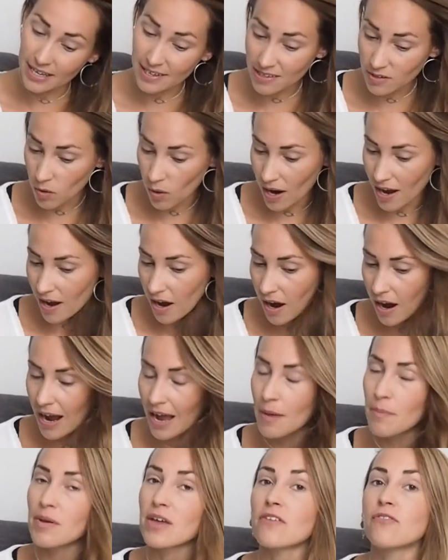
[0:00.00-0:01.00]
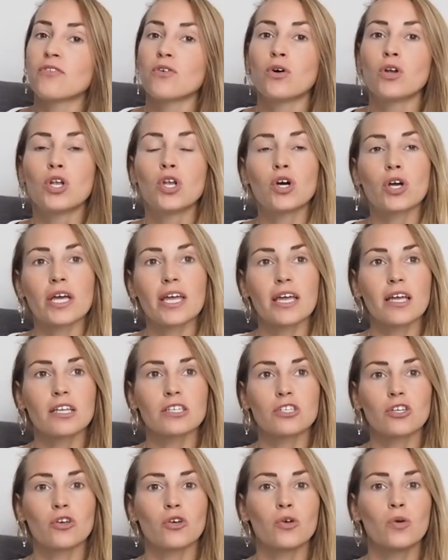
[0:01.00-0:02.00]
is quite high, but if you're looking
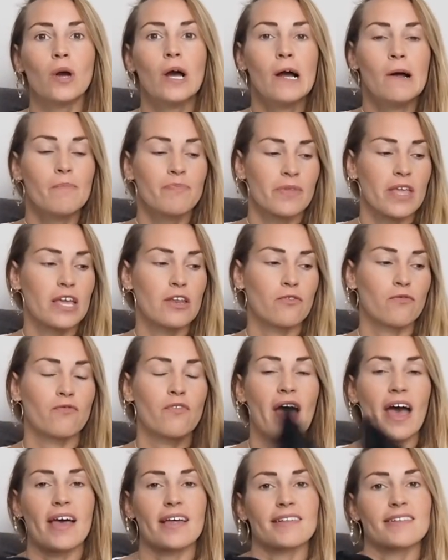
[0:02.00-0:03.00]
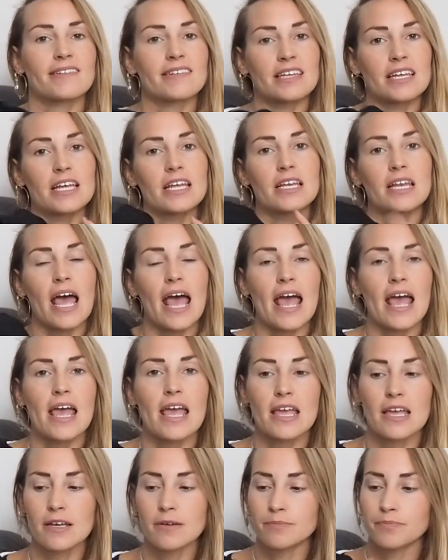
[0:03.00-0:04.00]
to invest in
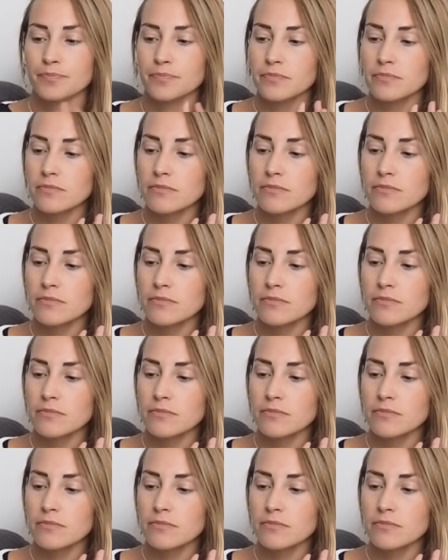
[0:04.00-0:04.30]
a